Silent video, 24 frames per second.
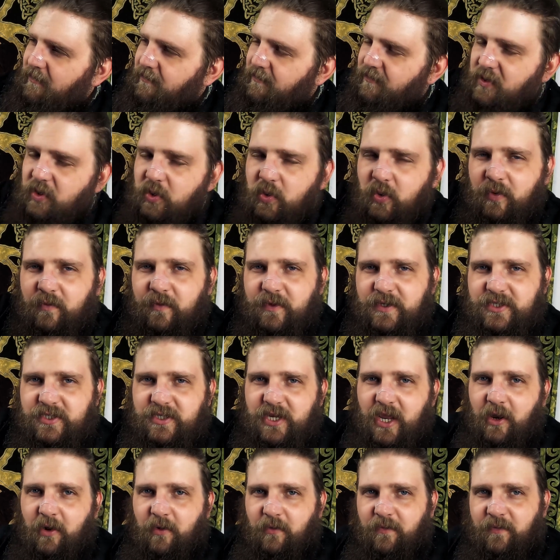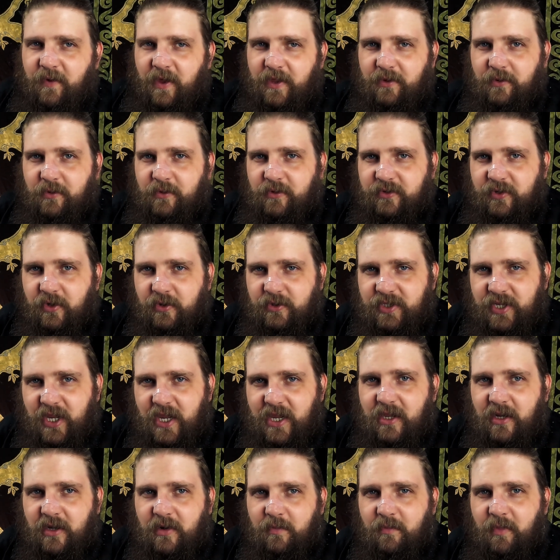a few of its tail feathers are
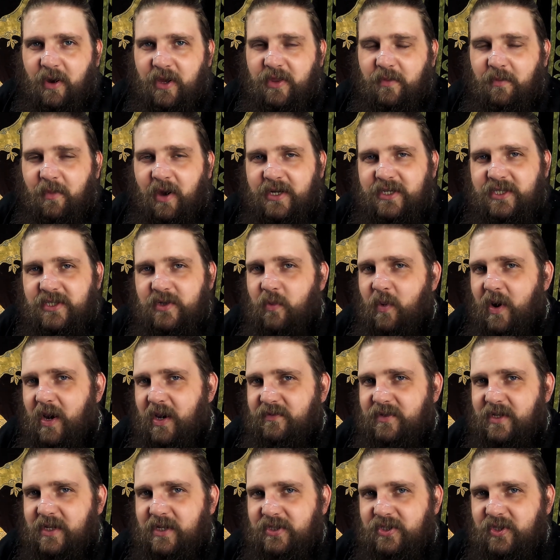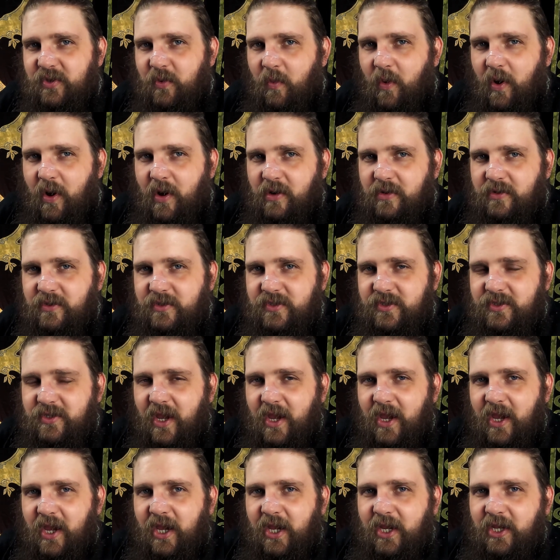taken by the mighty waves against the rocks.
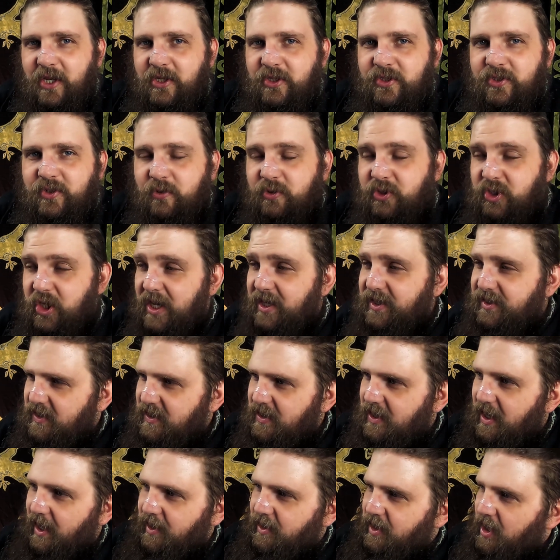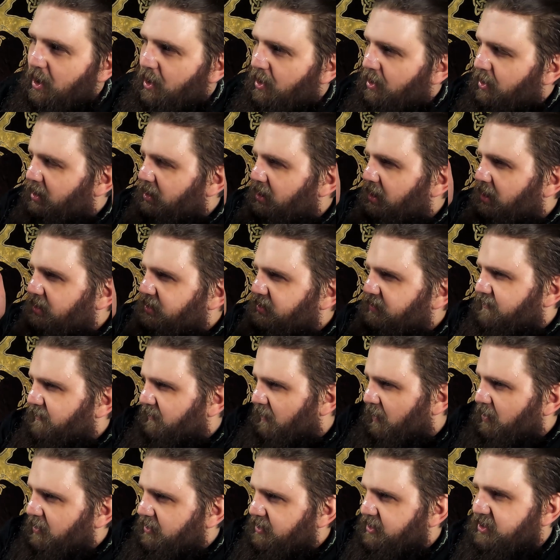So Jason and the Argonauts
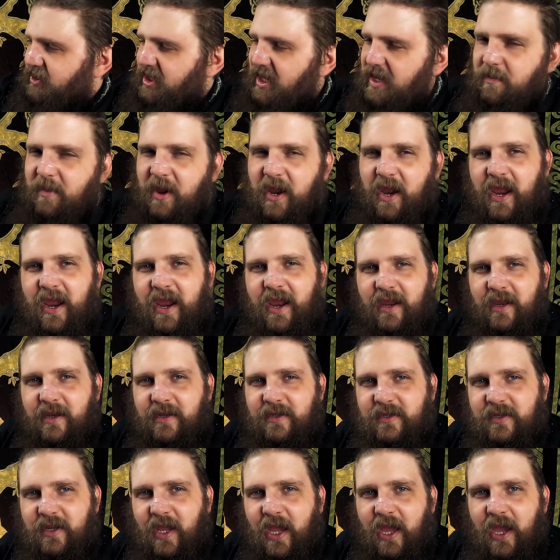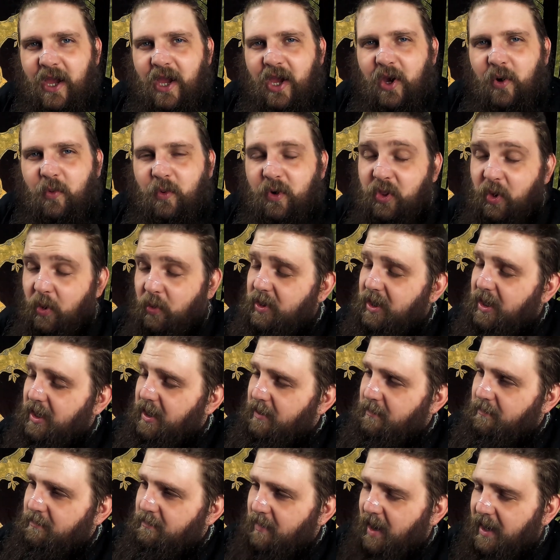full steam ahead, with
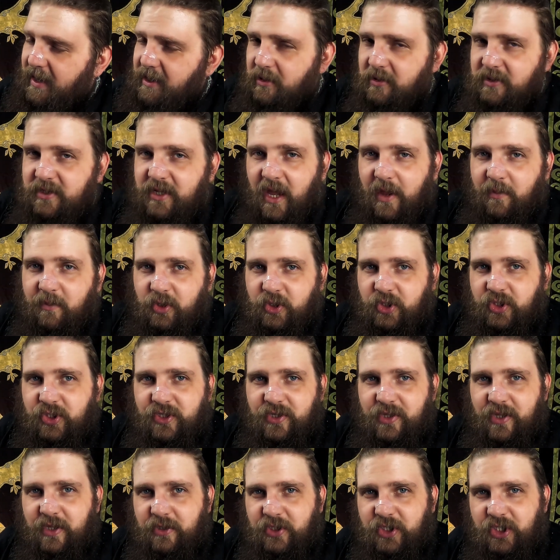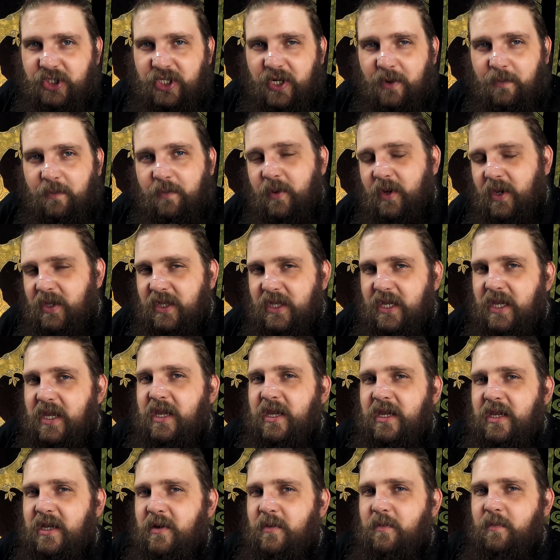only minor damage to their ship in the
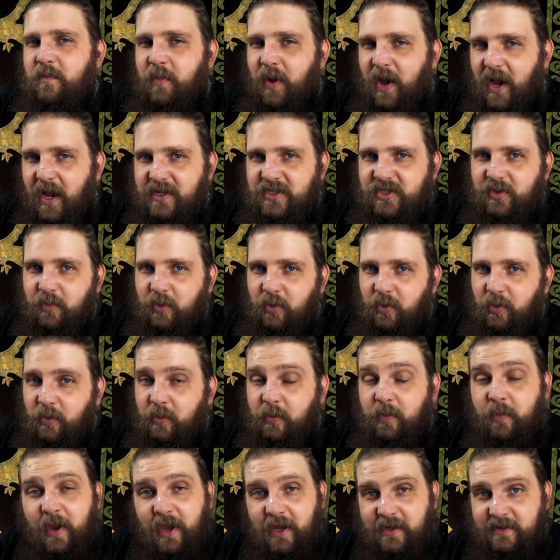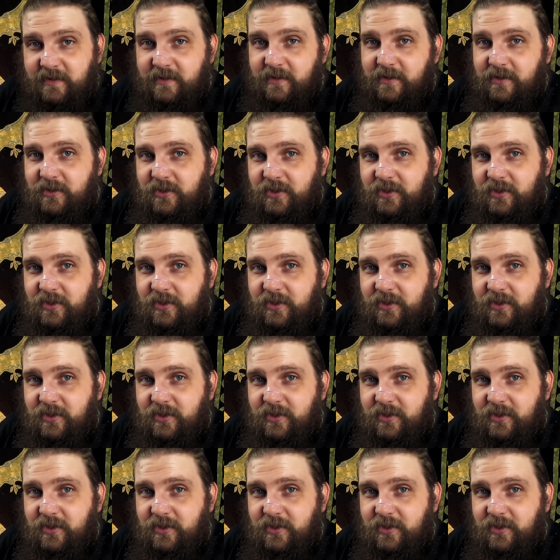impassable passage.